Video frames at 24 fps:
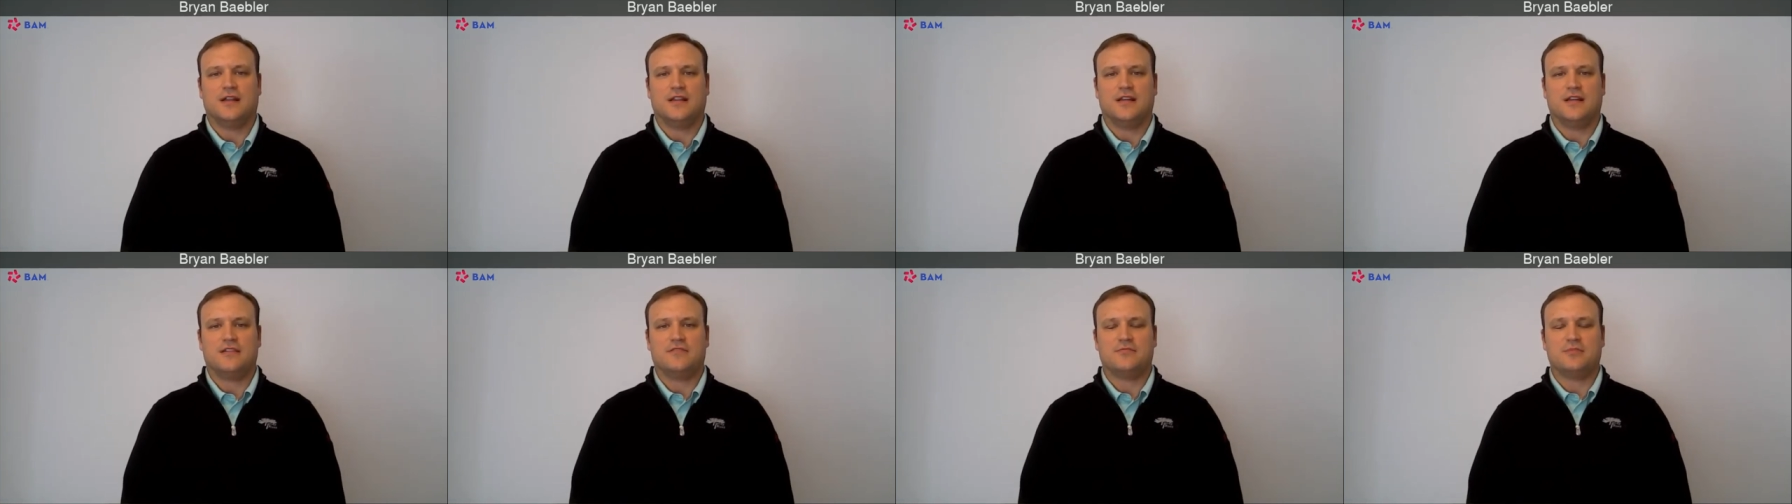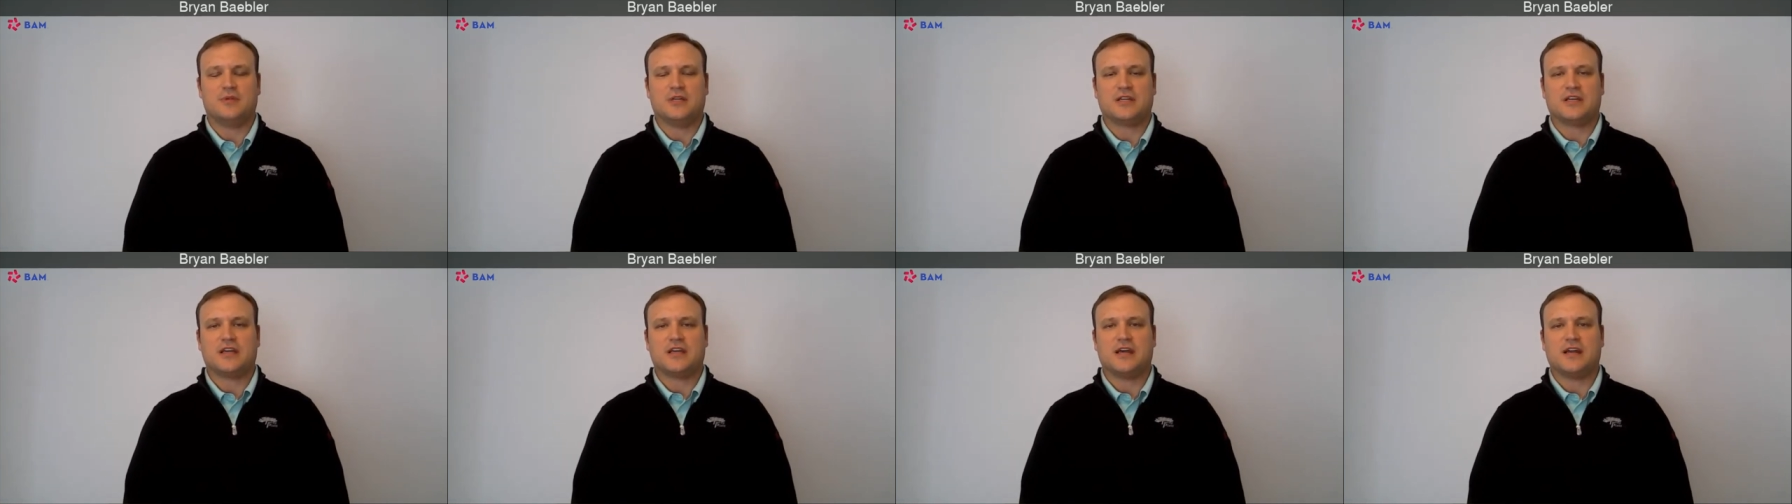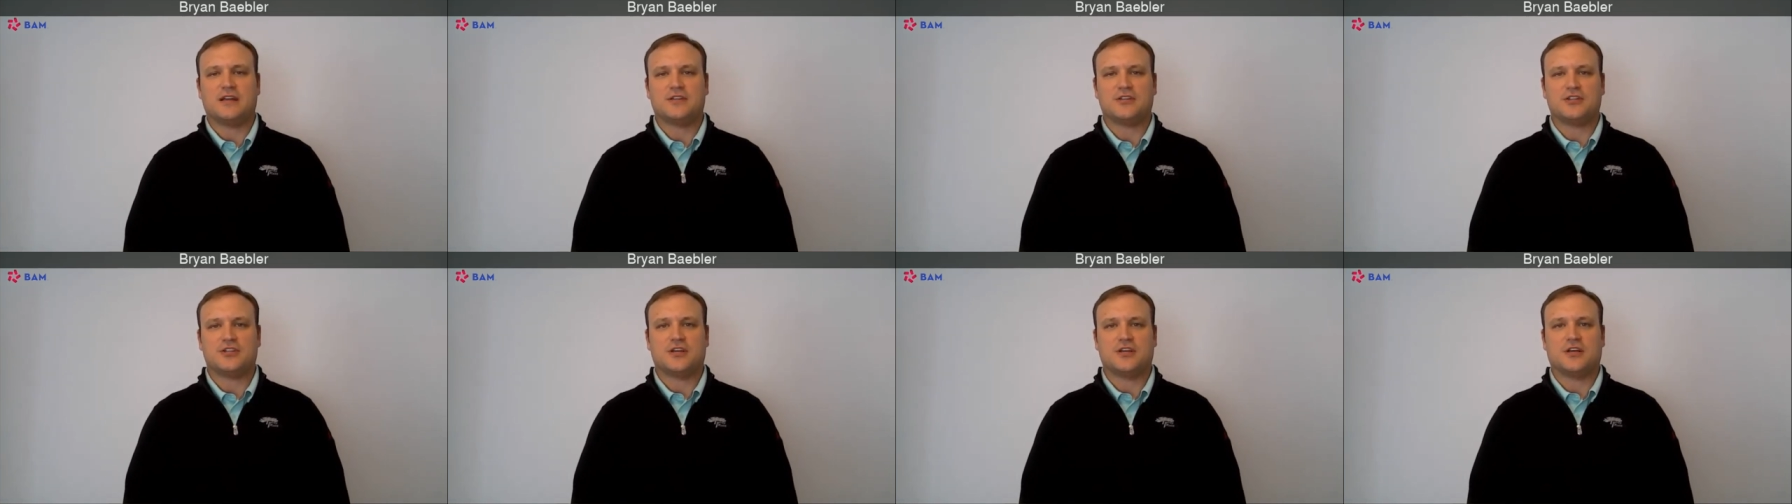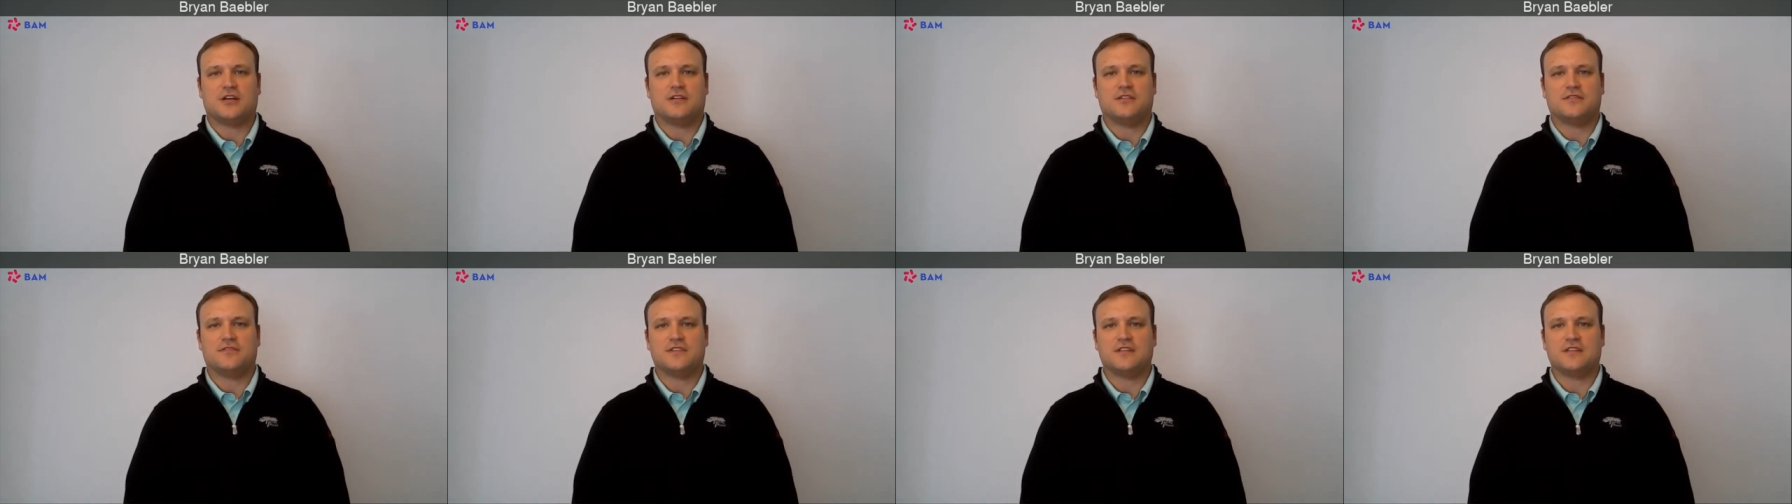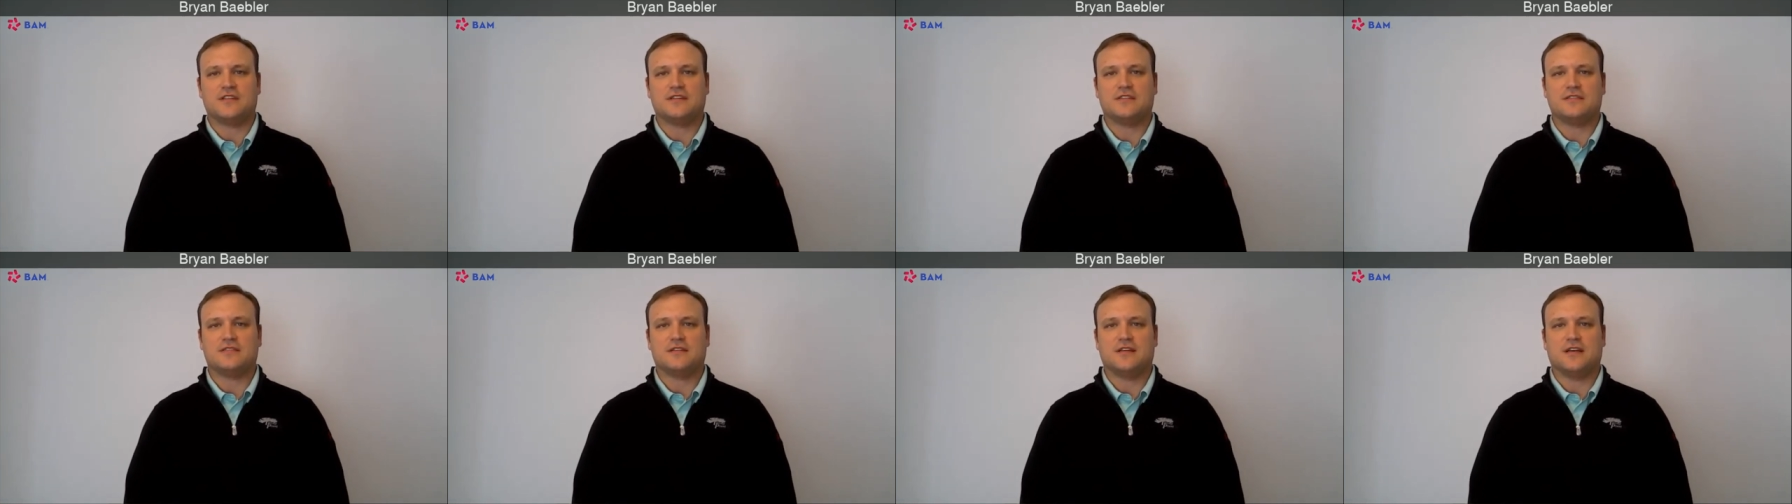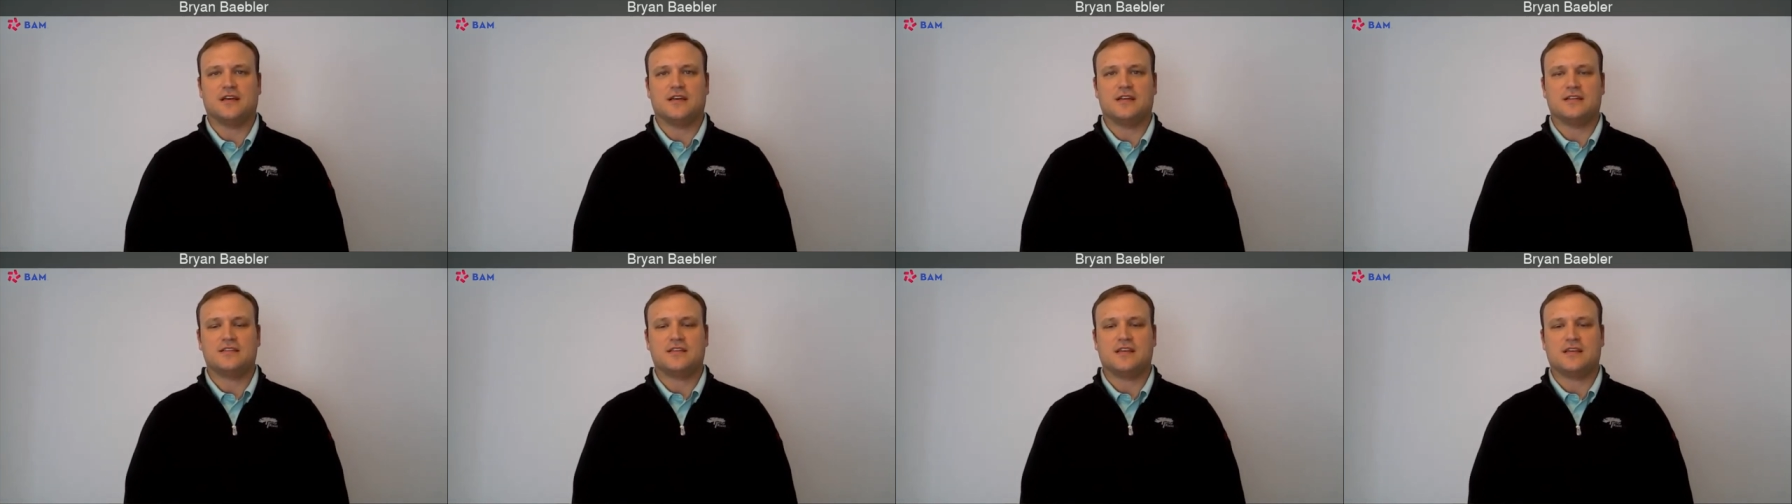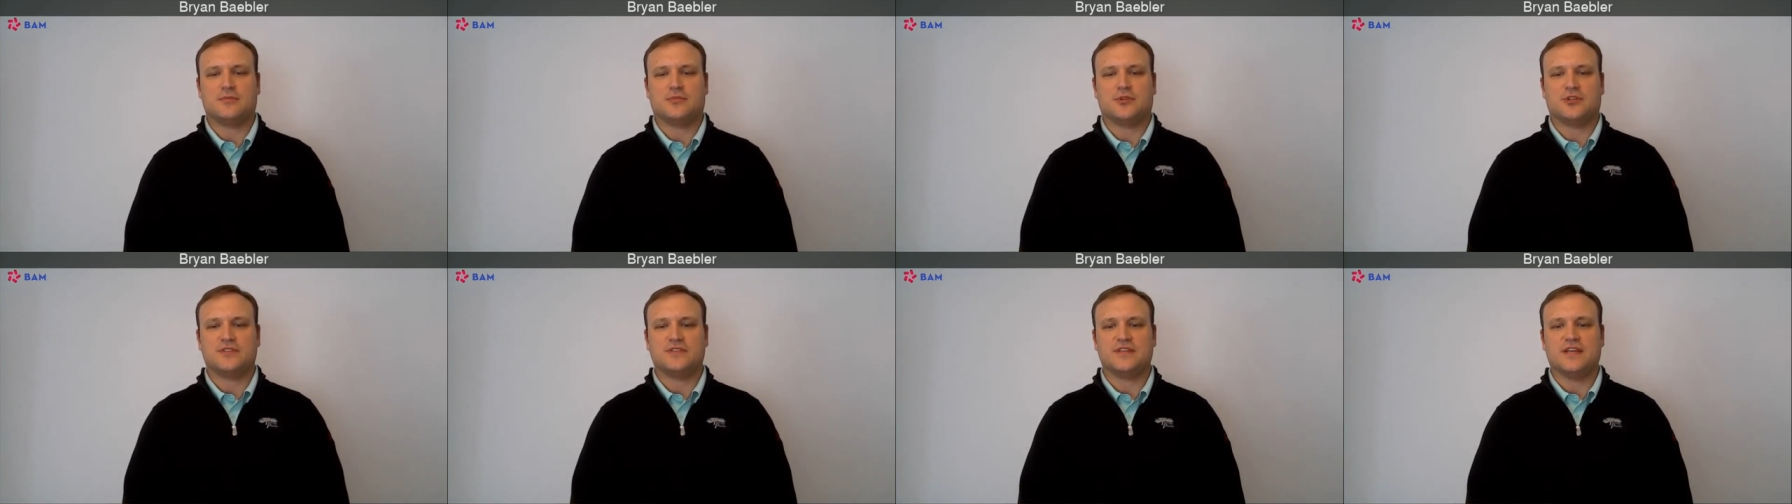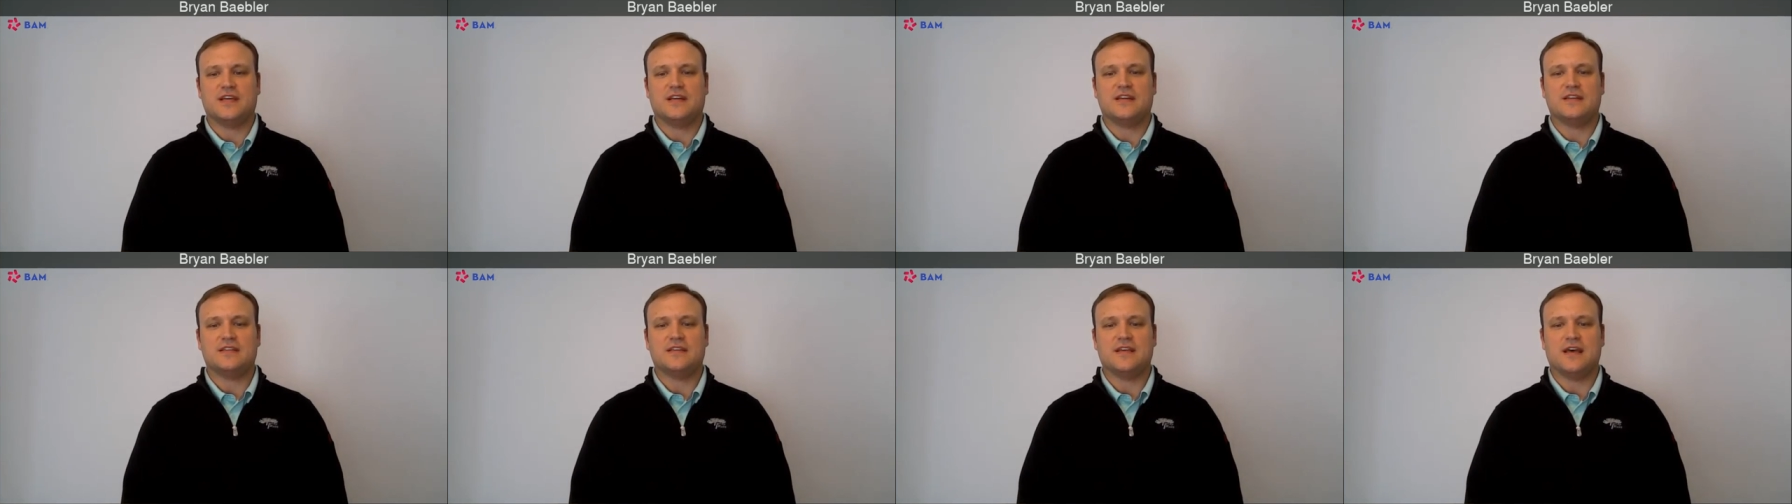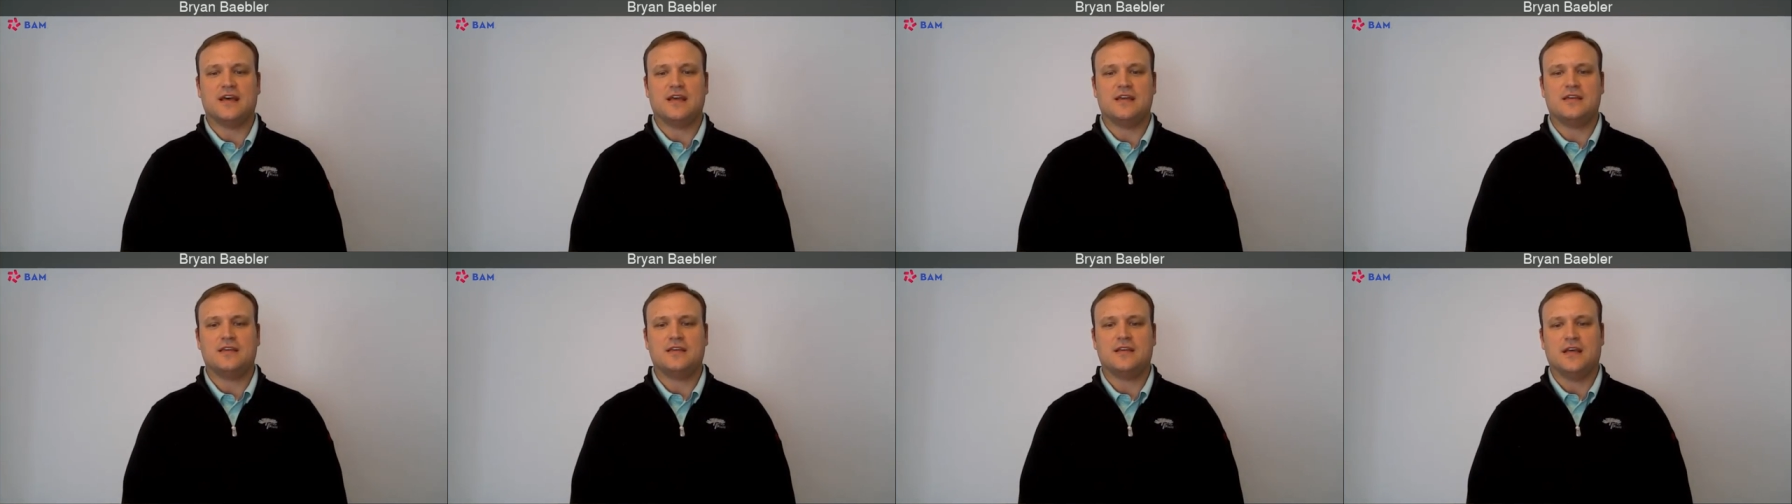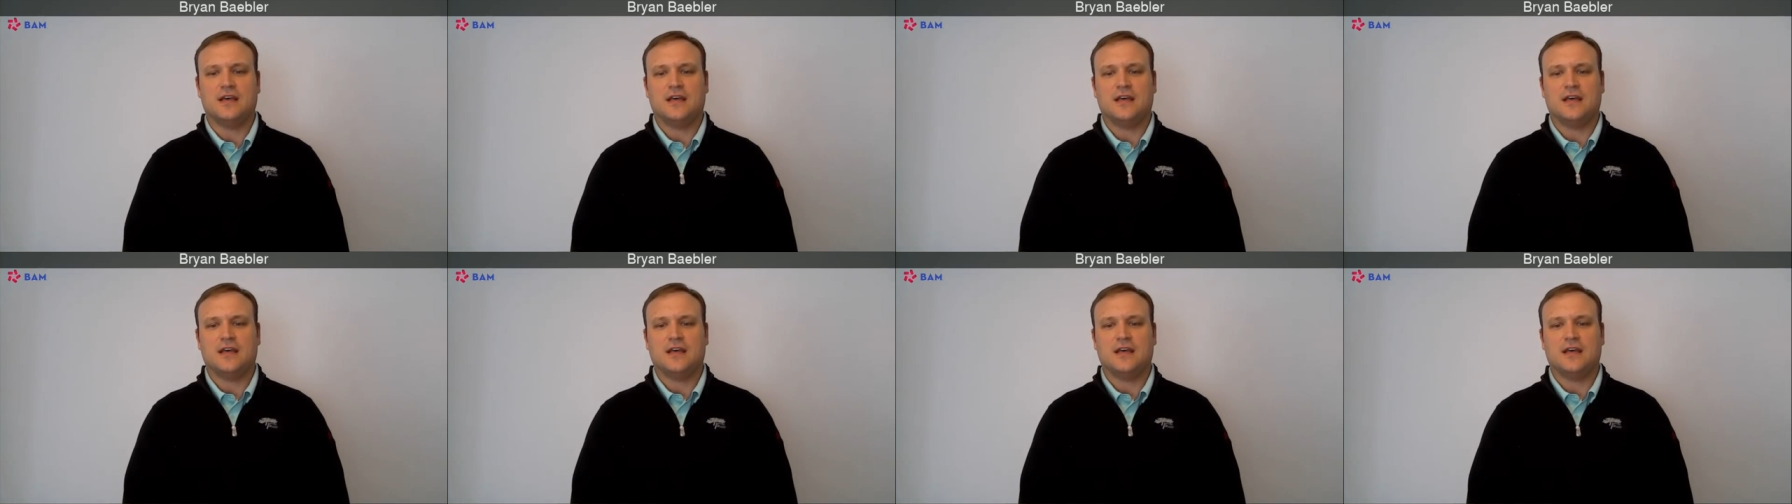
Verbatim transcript: Uh, that have been kind of shelved and uh, tabled day to day.